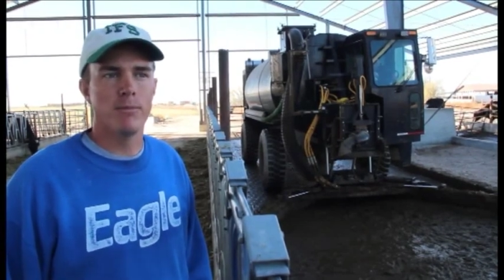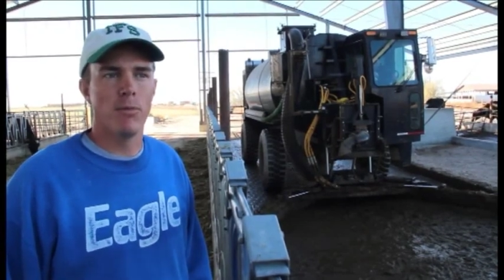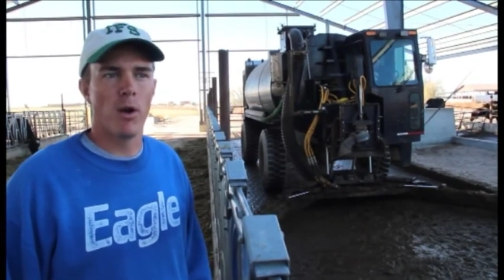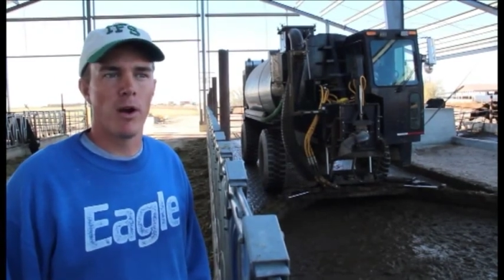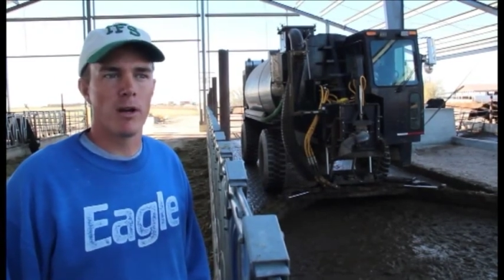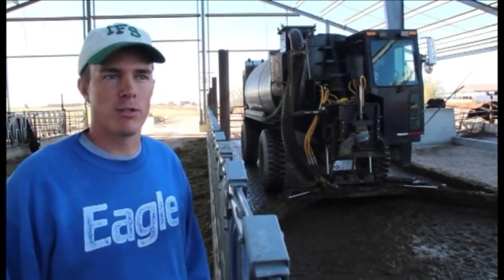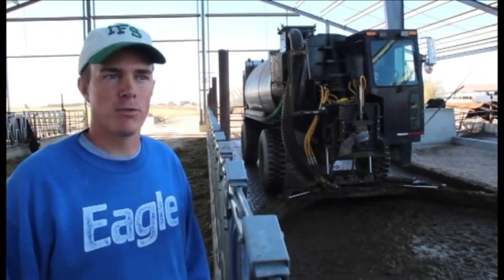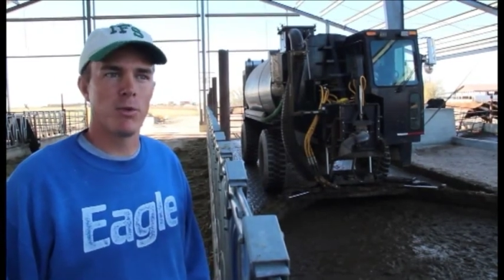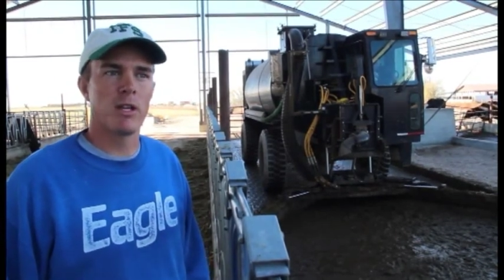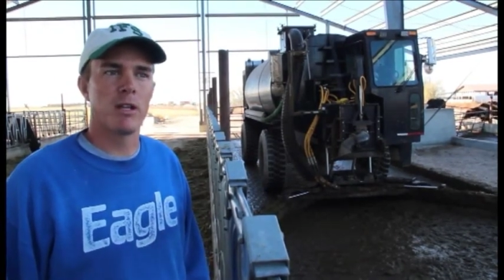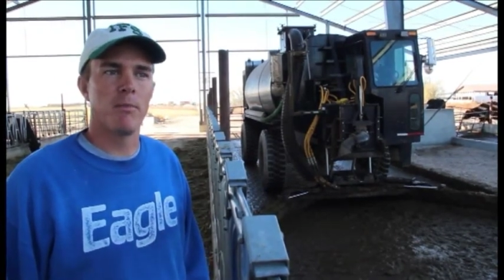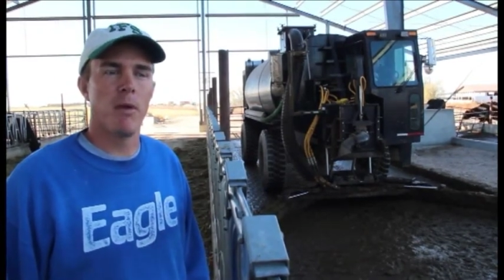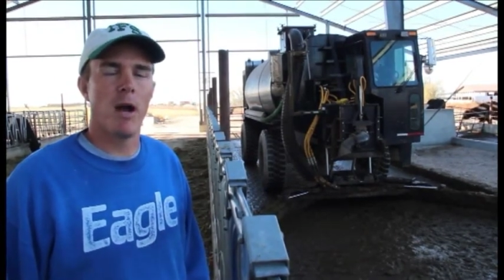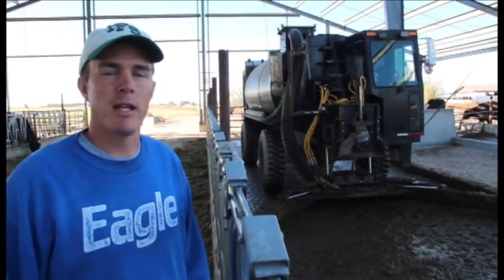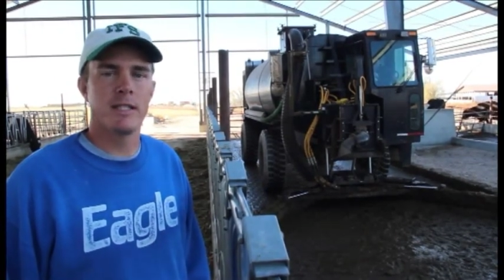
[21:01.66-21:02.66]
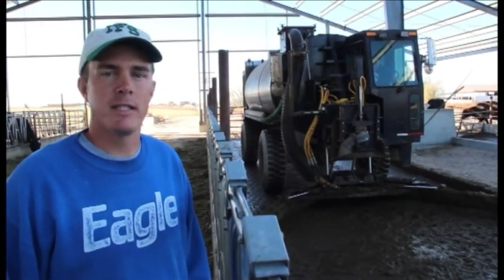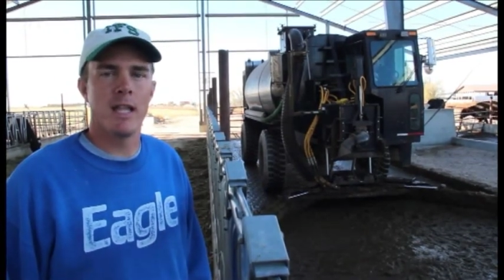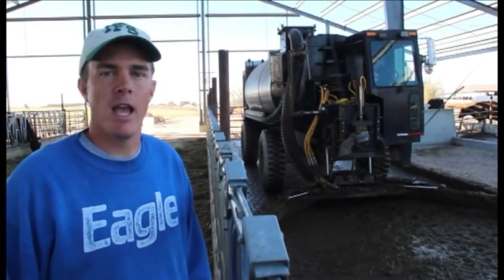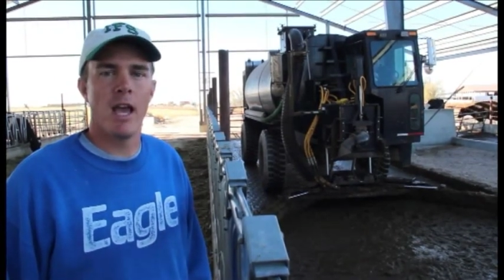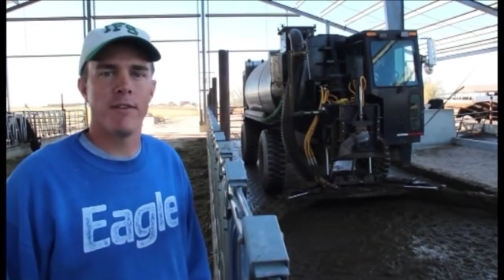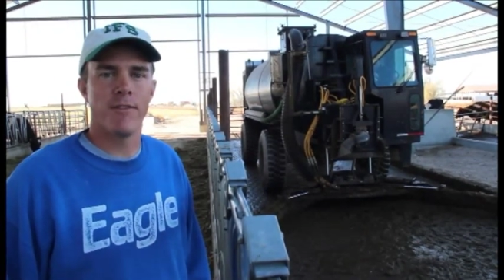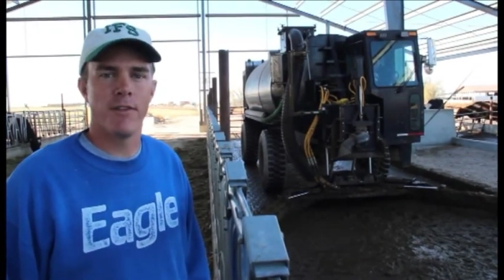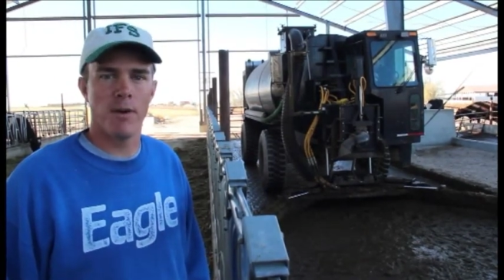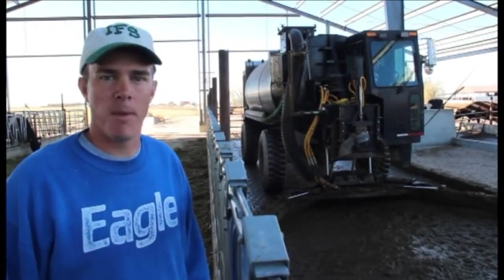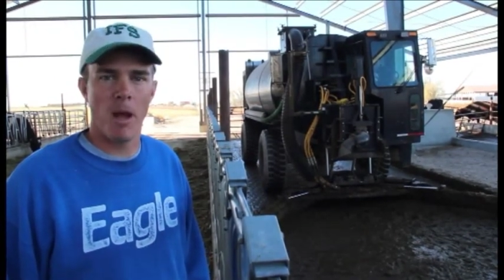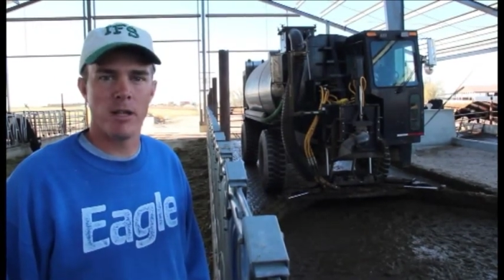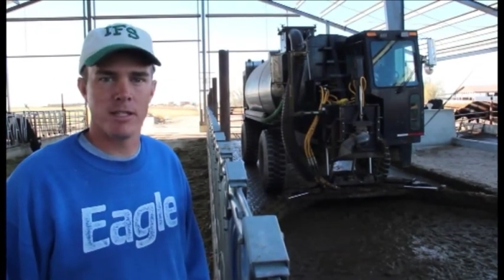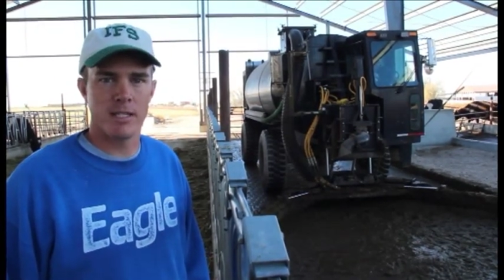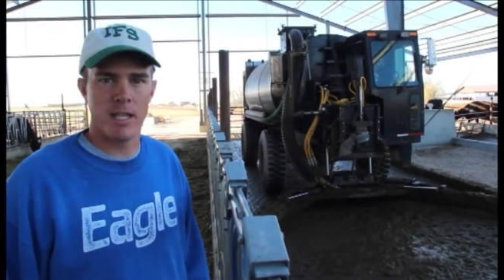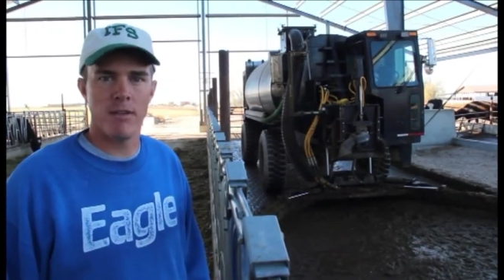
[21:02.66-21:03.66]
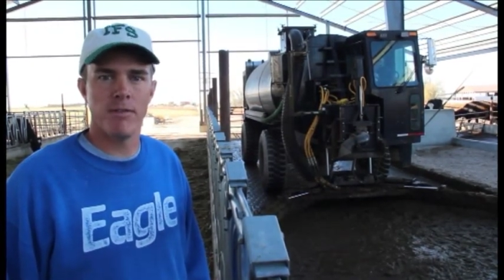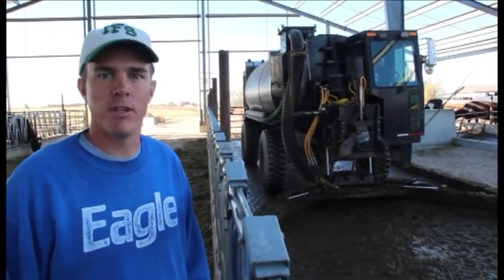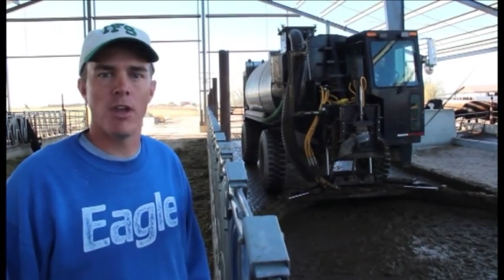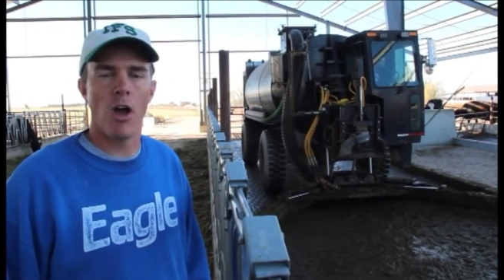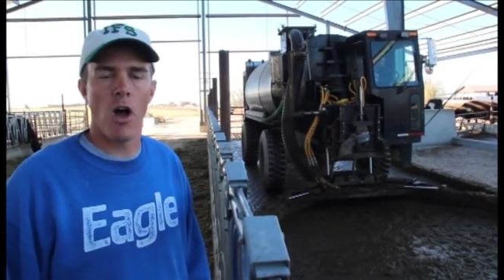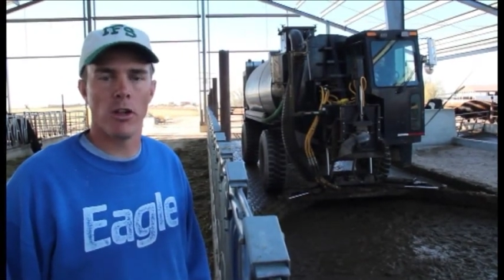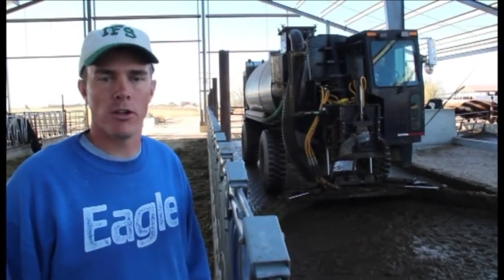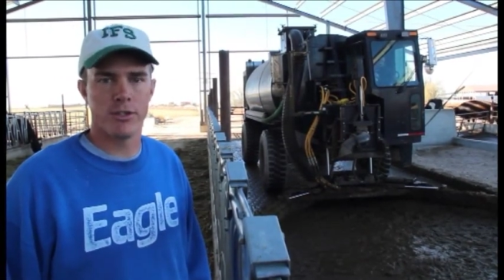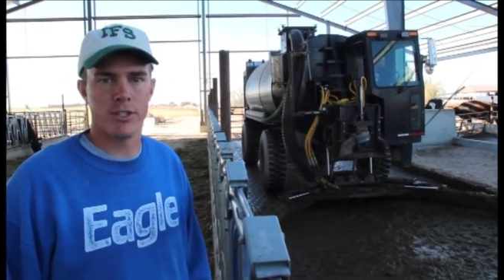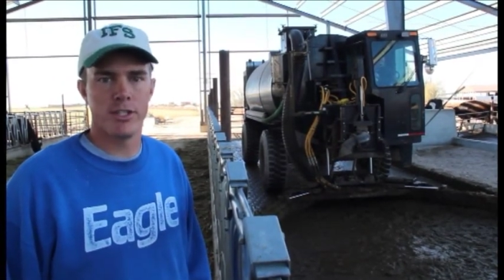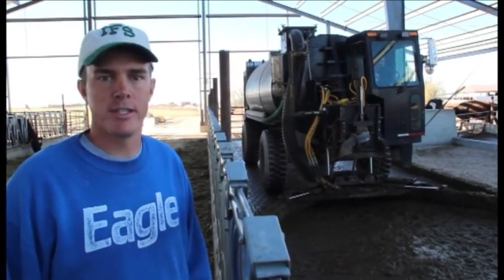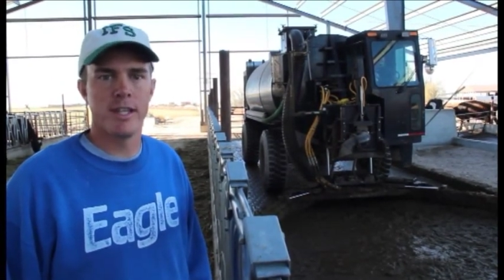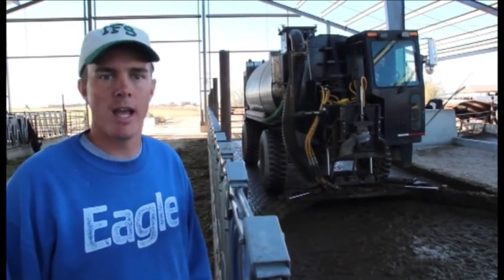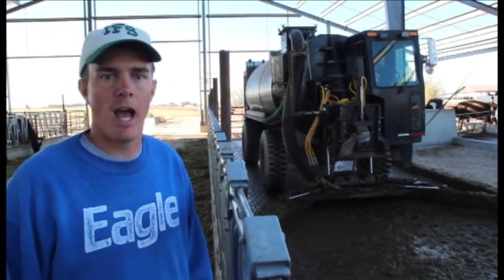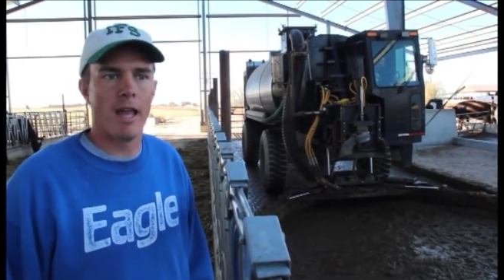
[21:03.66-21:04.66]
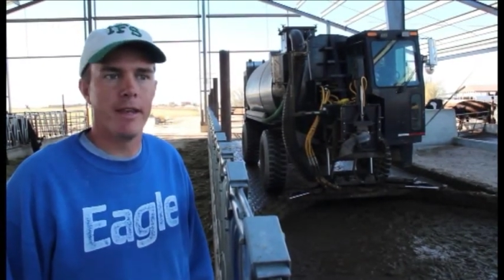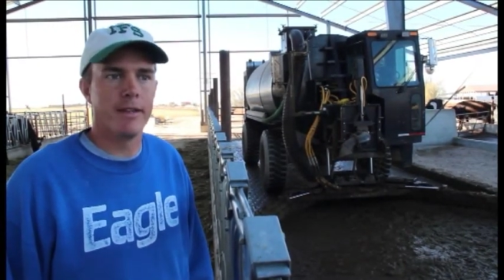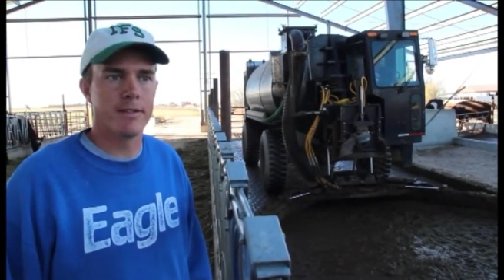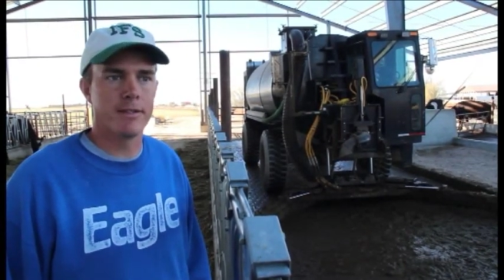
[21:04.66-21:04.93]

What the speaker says: whereas we can buy sand for about $7 a ton.